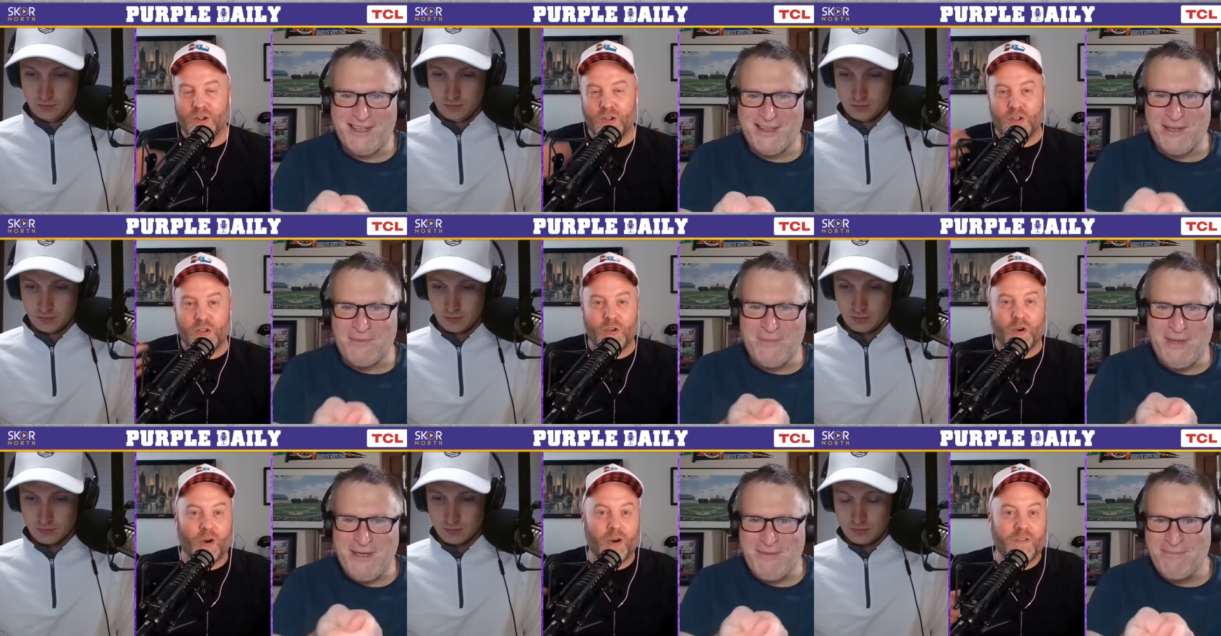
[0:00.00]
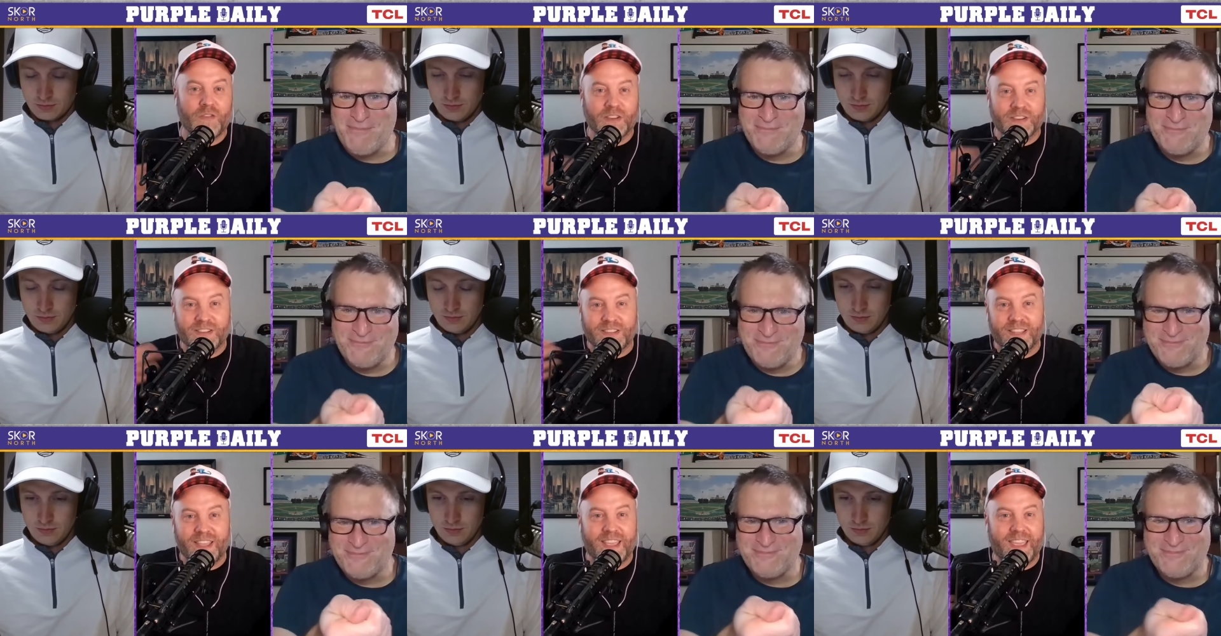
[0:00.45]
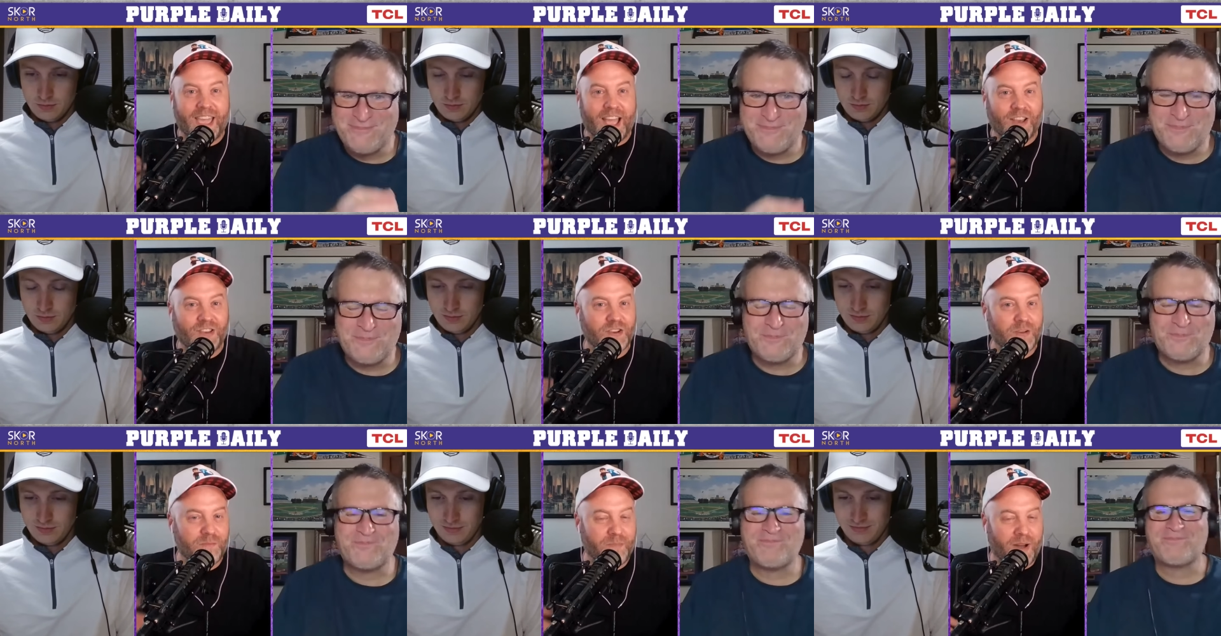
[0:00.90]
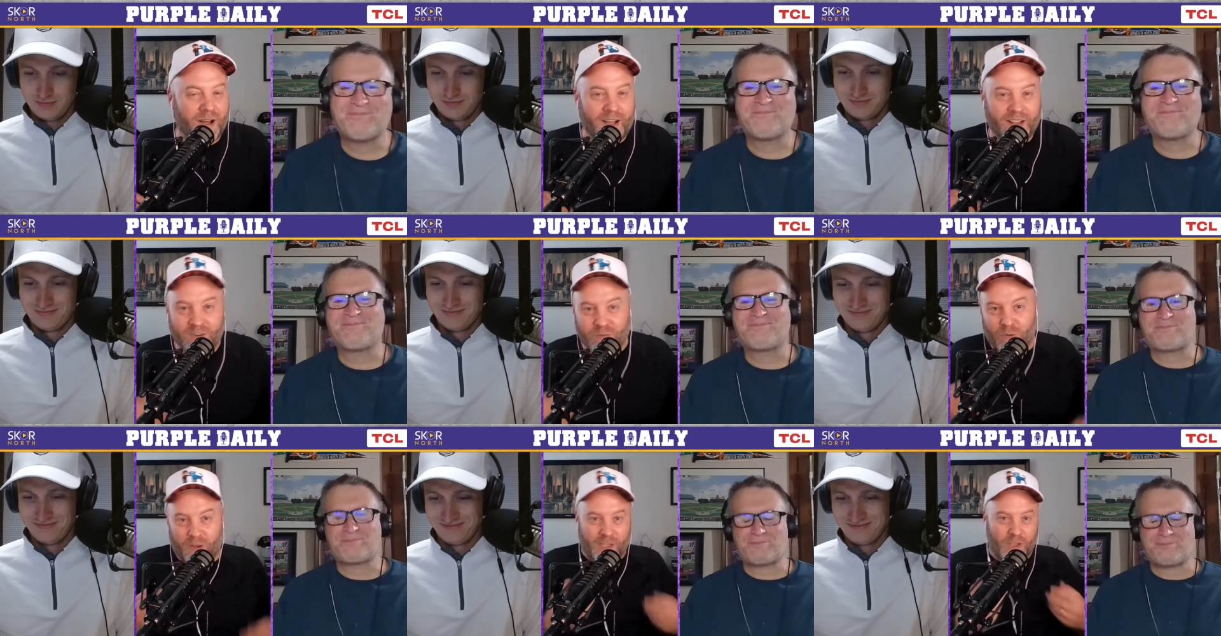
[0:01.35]
Speaker 1: nervously catch a
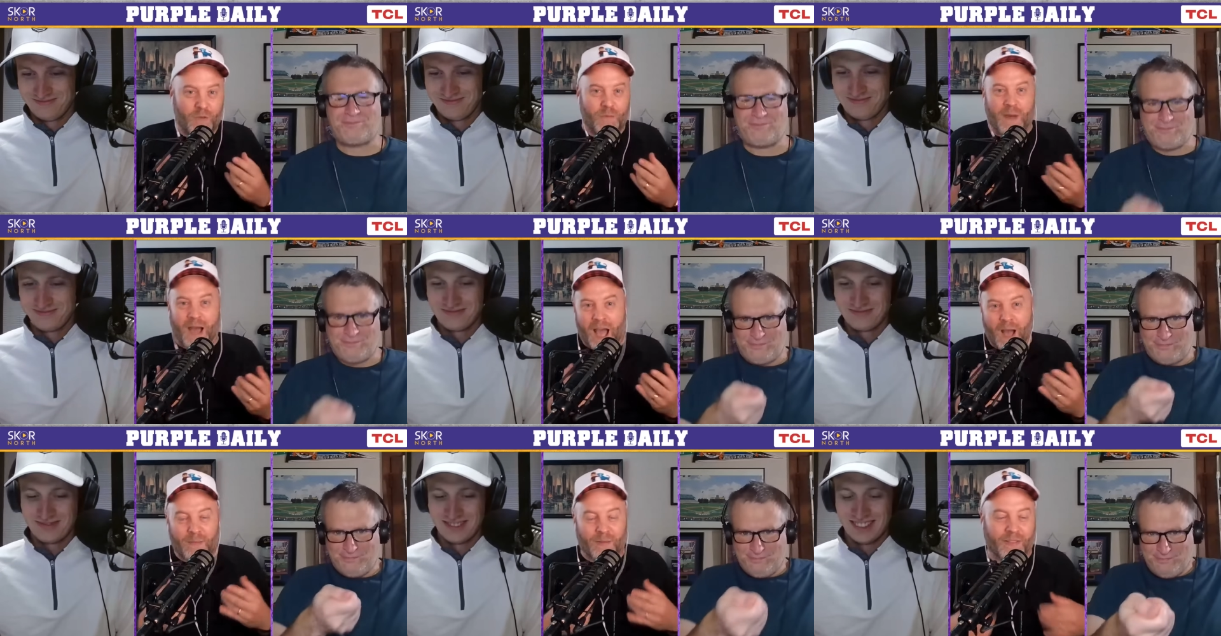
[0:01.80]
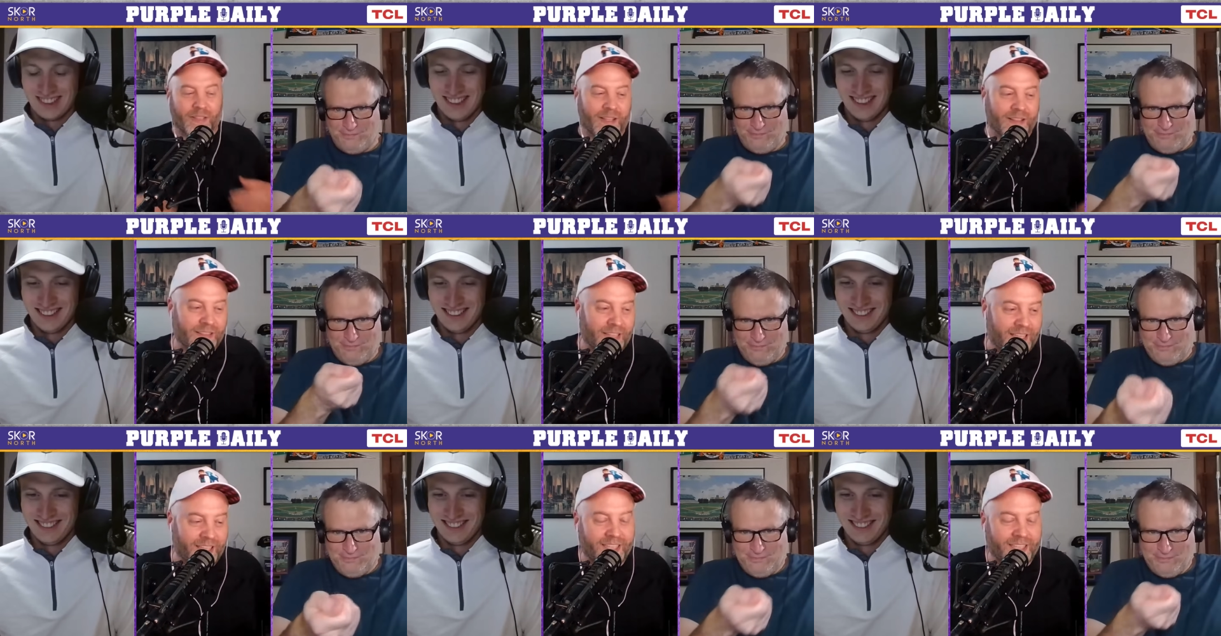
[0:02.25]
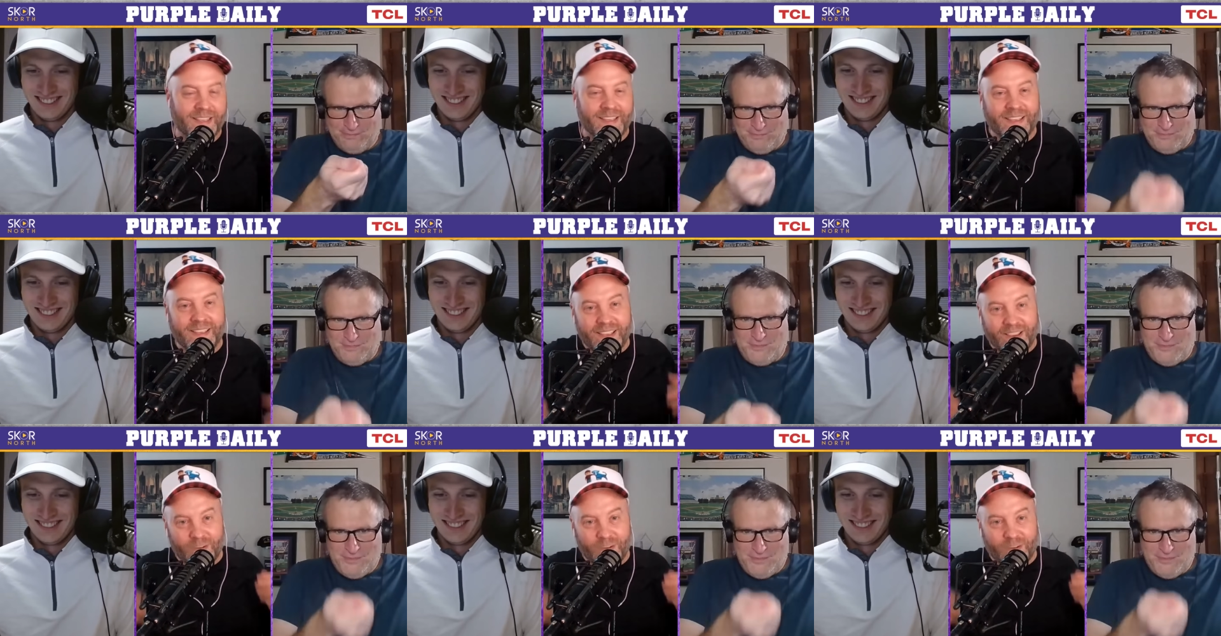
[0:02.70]
punt while you bobble it. Like